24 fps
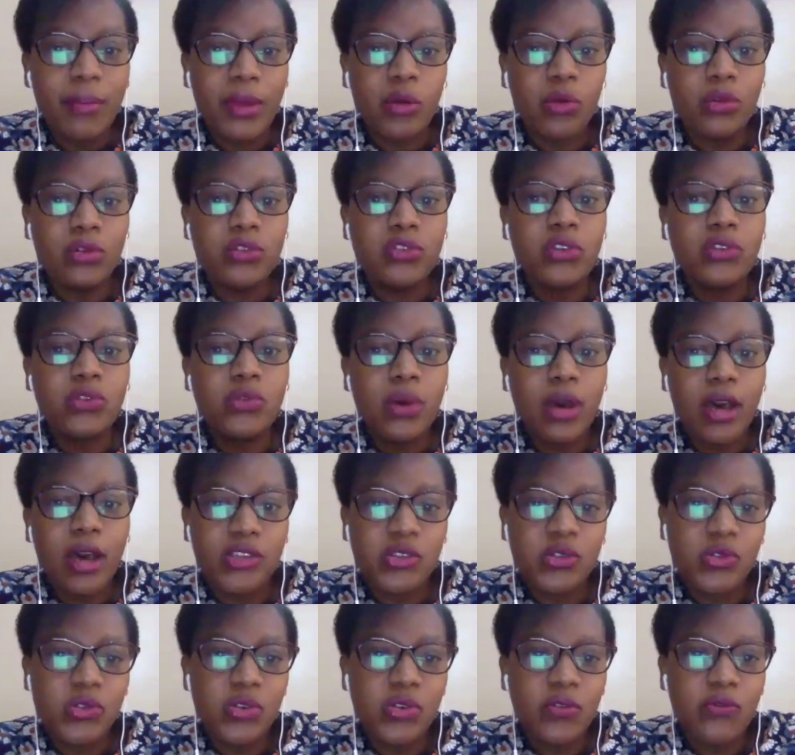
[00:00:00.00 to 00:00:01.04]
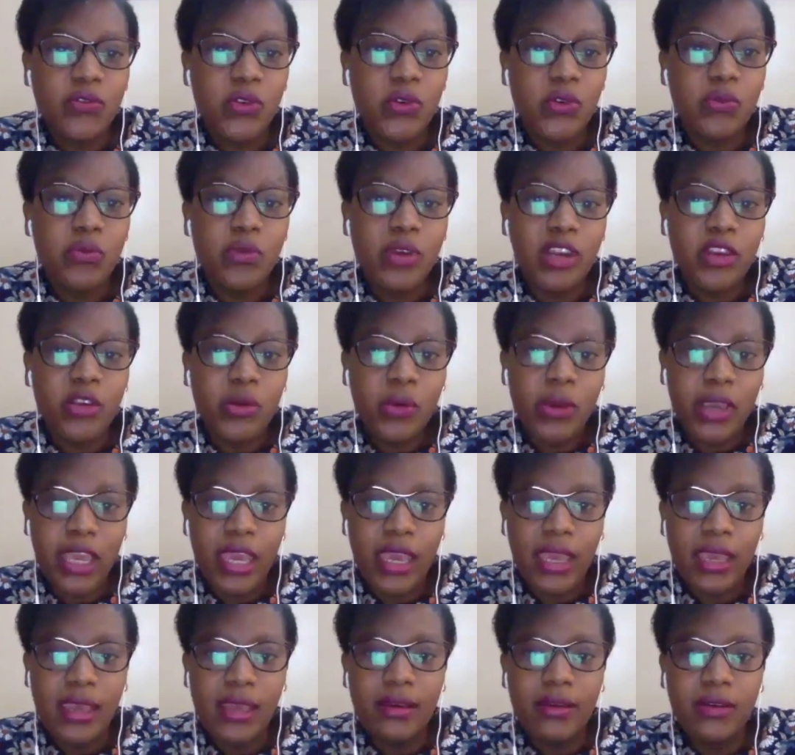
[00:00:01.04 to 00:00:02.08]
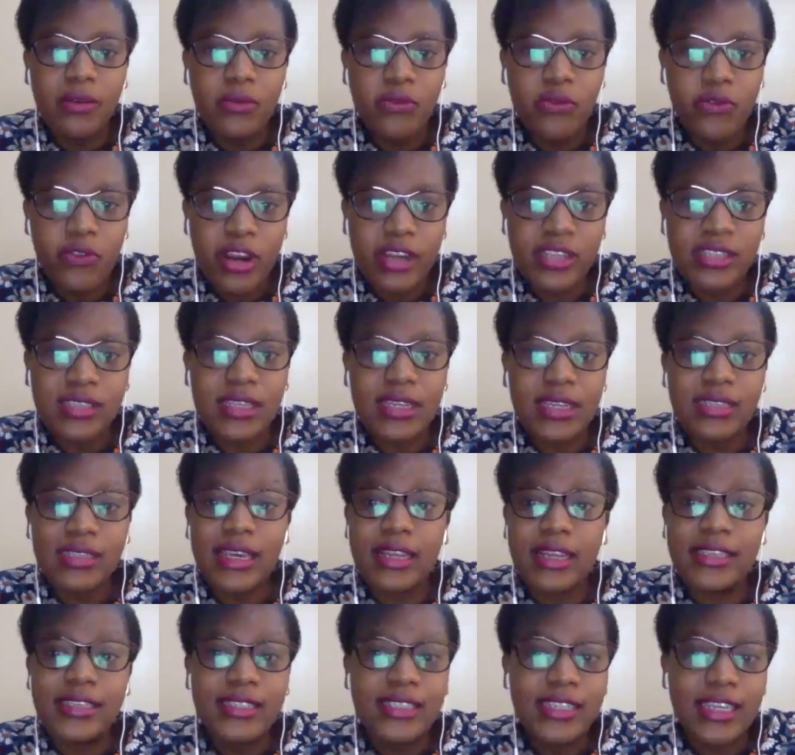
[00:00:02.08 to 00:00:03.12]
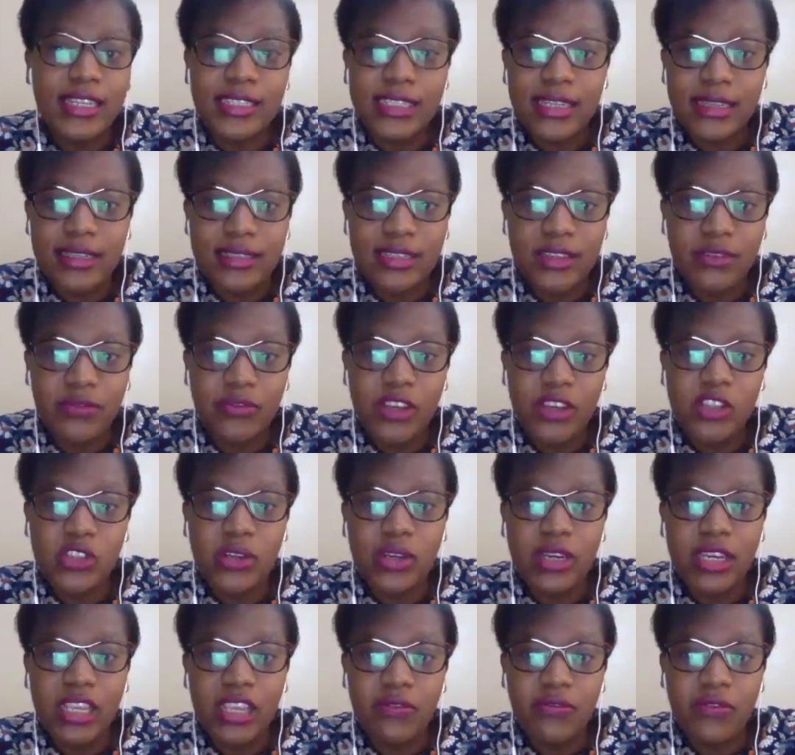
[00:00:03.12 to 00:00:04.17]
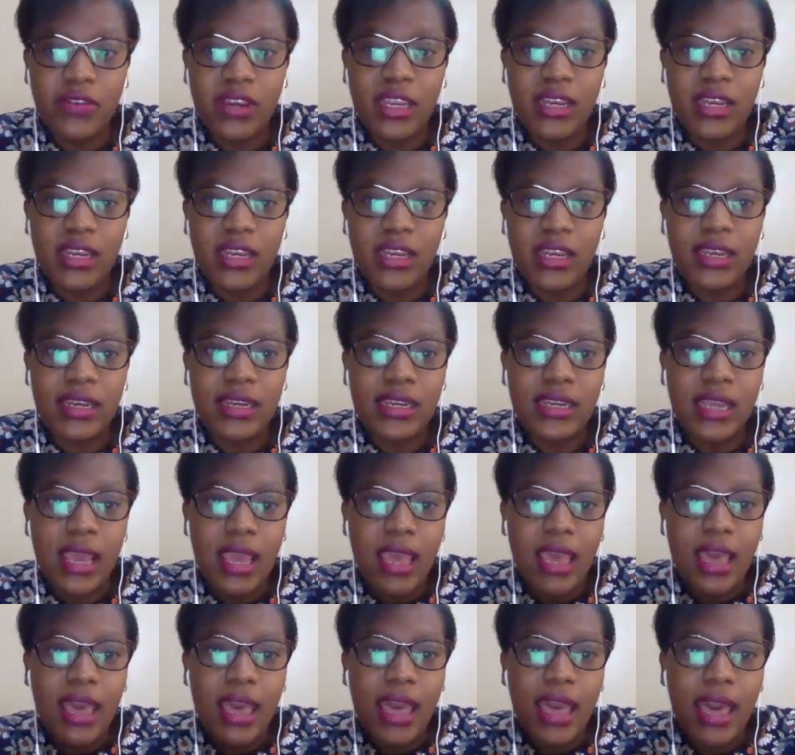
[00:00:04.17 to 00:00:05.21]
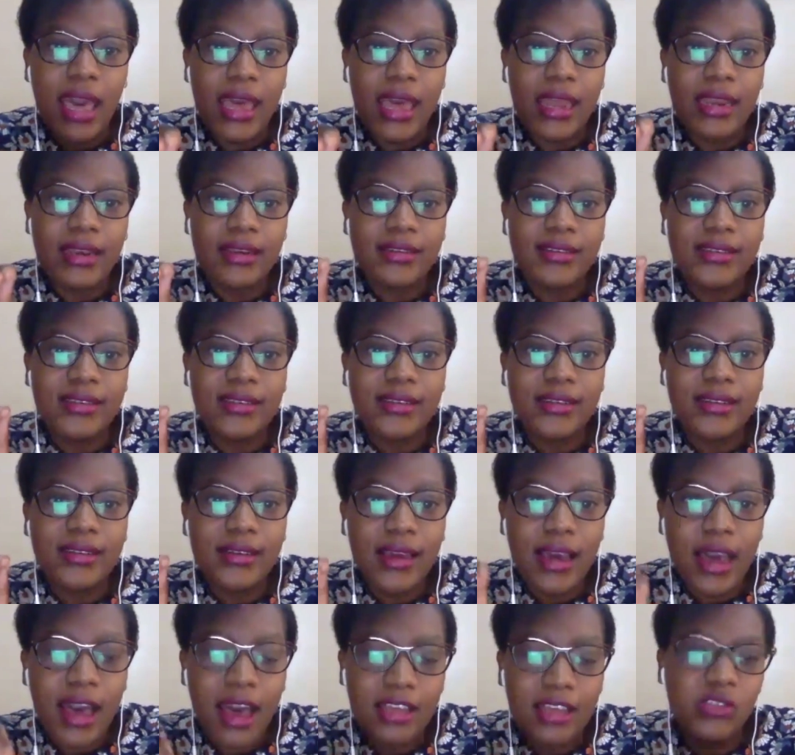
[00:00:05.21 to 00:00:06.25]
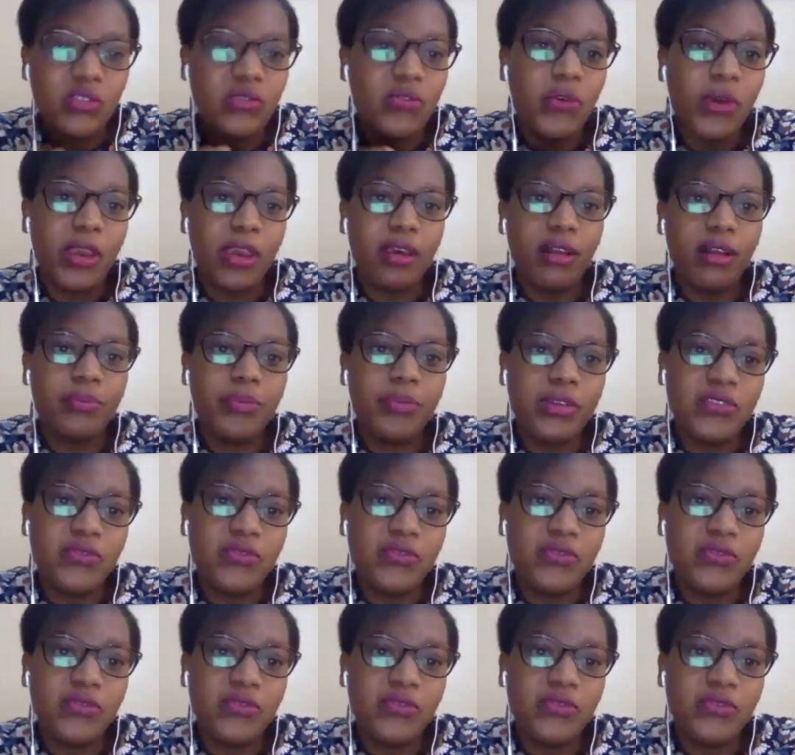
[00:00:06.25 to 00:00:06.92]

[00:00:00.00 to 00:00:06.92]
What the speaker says: but also to ask you if you're really okay, friends that can stage an intervention if needed, and ask for help.